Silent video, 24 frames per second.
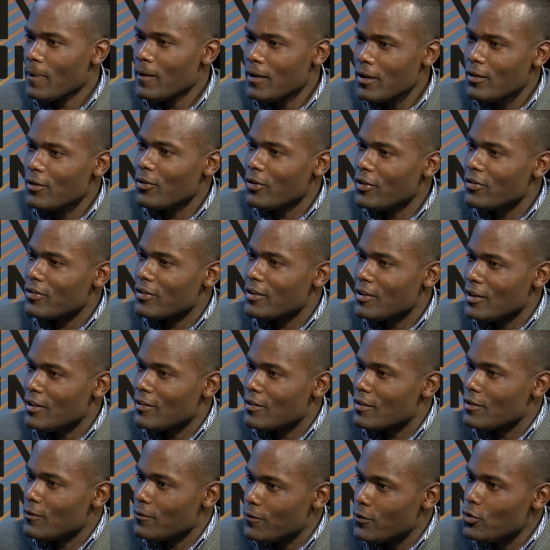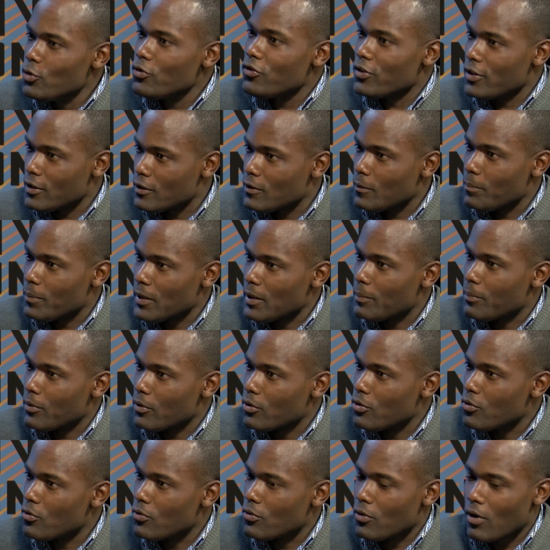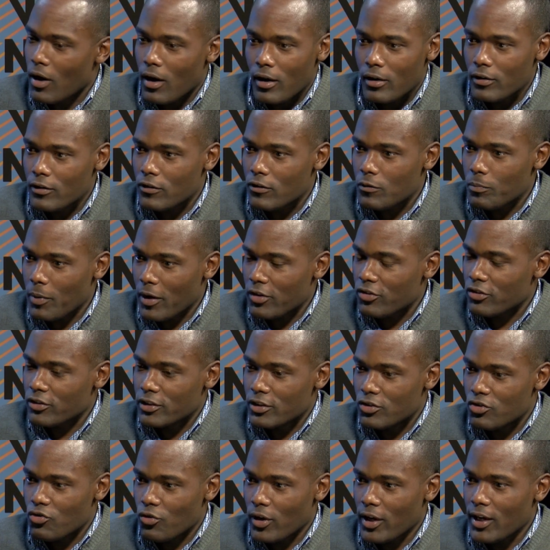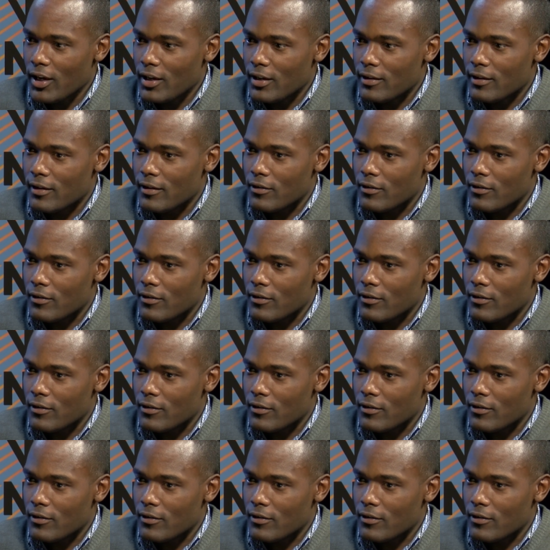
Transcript: You know, it's confusing to people who aren't specially trained.